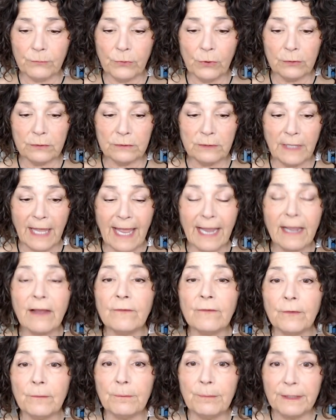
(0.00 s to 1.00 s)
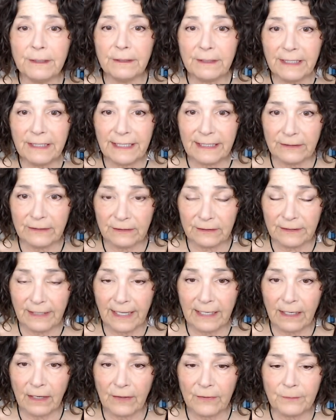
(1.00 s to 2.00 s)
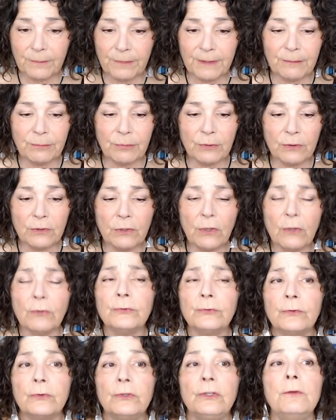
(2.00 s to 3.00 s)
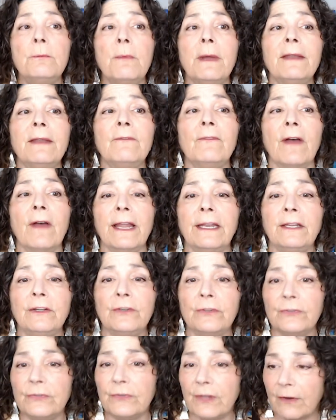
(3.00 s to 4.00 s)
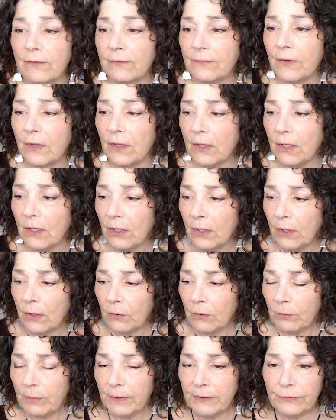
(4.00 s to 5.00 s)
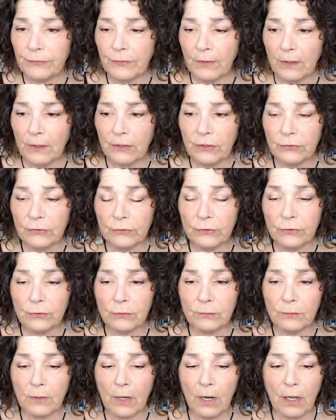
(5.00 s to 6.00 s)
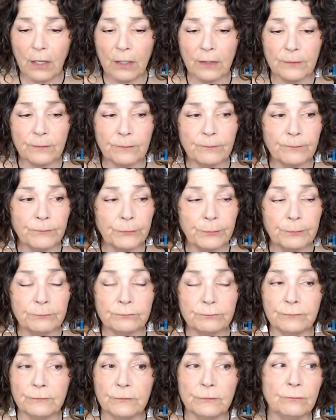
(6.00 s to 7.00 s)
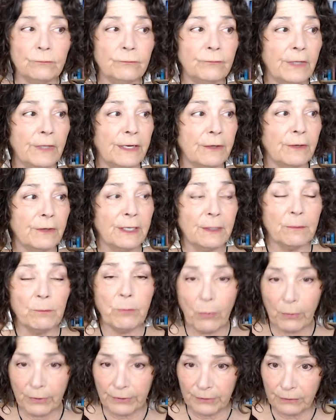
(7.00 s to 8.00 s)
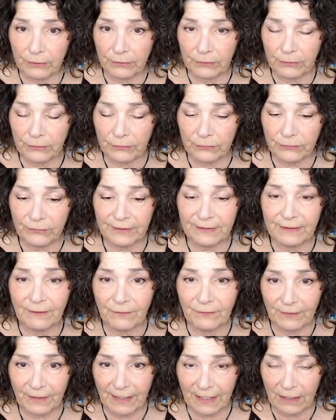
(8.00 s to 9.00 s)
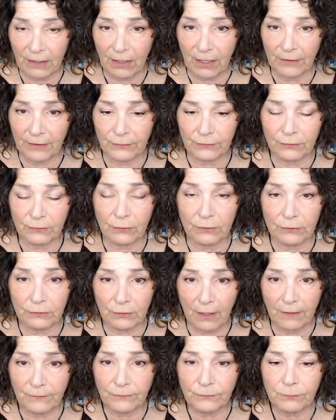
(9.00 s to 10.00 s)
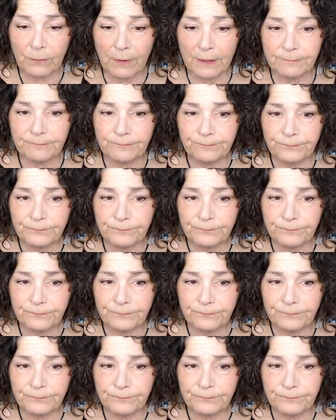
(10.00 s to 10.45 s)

lack of ability to let other people close. So you might find yourself with your very important, significant other or loved one